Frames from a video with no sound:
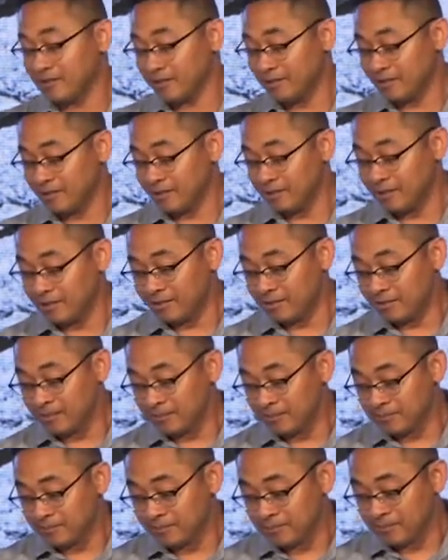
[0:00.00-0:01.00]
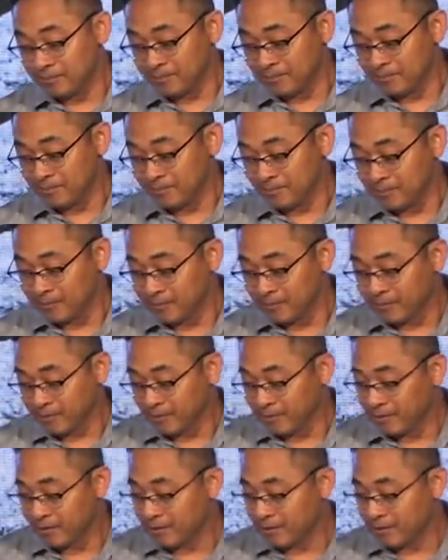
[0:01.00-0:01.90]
[no speech]